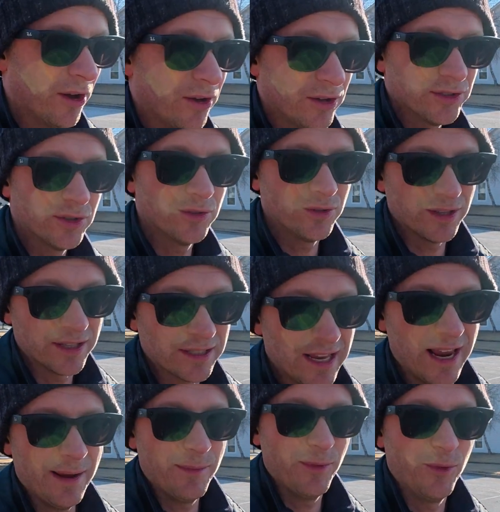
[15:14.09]
also do the
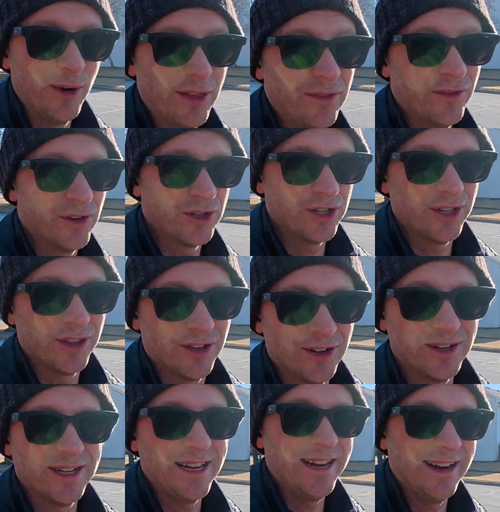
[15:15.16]
same with version
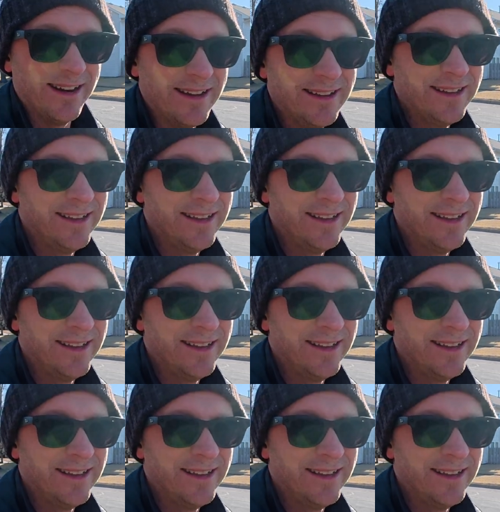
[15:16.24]
13.